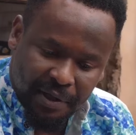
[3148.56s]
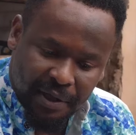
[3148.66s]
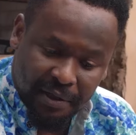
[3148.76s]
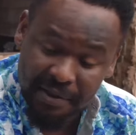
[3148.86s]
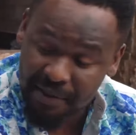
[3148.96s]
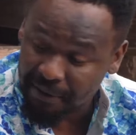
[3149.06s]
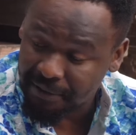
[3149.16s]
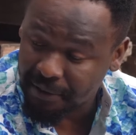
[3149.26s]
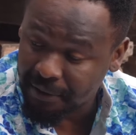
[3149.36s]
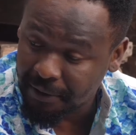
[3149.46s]
here this
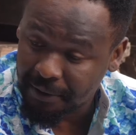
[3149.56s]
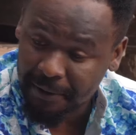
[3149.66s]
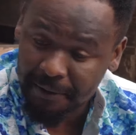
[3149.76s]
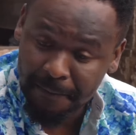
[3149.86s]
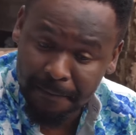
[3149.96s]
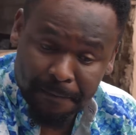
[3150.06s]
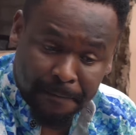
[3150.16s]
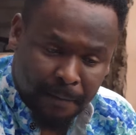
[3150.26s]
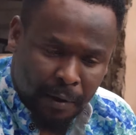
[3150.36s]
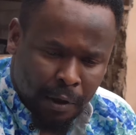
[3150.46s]
afternoon.
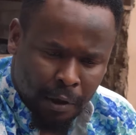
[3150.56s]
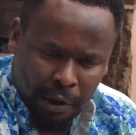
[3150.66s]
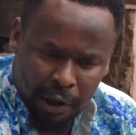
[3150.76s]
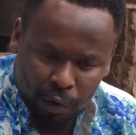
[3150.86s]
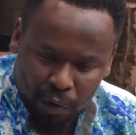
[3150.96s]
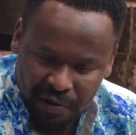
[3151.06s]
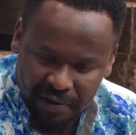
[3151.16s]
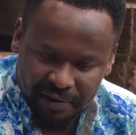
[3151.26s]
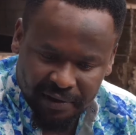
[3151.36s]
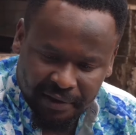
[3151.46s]
It
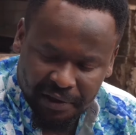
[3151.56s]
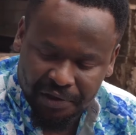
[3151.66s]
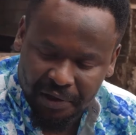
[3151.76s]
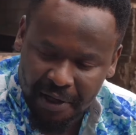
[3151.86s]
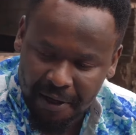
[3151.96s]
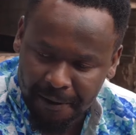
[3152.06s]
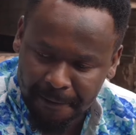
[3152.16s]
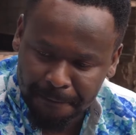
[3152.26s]
wasn't intentional.